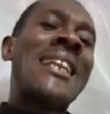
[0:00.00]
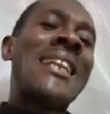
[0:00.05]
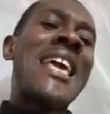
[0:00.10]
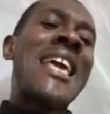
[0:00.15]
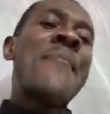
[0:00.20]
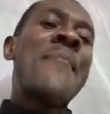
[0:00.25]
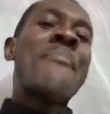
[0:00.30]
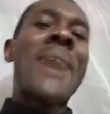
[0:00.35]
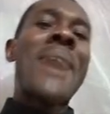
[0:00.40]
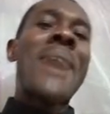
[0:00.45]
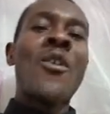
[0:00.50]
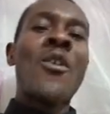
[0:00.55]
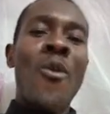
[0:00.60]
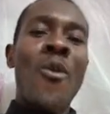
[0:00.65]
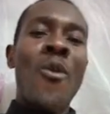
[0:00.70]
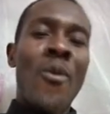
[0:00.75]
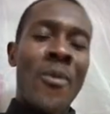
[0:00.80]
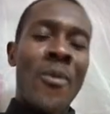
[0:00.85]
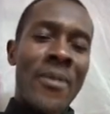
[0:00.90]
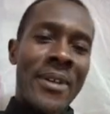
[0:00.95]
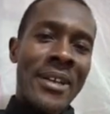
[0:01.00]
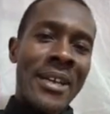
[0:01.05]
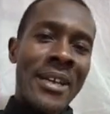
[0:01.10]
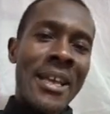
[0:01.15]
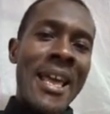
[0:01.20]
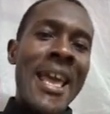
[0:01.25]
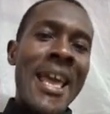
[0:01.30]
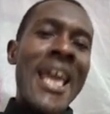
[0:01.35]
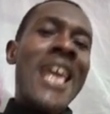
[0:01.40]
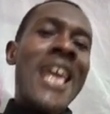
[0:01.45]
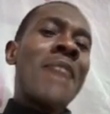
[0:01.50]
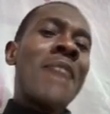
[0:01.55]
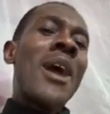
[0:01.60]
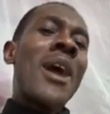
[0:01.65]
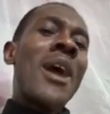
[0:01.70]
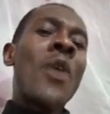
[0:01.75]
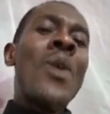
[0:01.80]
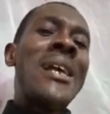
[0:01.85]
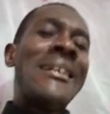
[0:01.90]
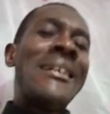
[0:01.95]
which can start
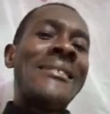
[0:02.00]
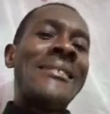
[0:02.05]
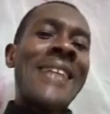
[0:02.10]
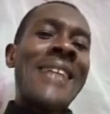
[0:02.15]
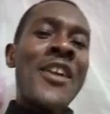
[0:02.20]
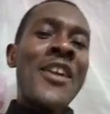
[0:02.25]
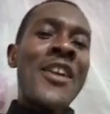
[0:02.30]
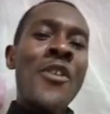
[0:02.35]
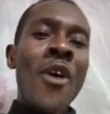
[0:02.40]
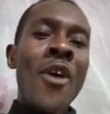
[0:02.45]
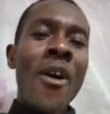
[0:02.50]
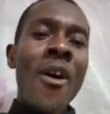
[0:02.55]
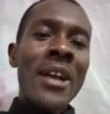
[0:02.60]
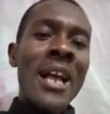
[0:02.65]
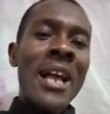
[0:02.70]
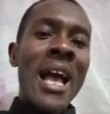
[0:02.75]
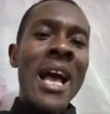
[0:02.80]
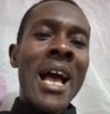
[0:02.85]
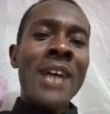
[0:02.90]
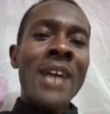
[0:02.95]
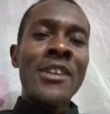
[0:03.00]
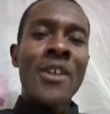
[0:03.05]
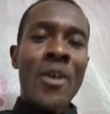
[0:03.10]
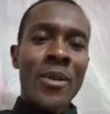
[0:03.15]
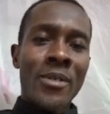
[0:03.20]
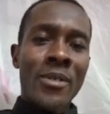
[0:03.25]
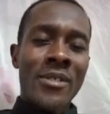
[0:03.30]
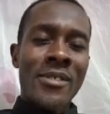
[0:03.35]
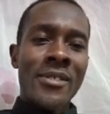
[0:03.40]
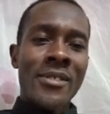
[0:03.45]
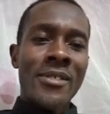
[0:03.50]
feeding on the rice grain.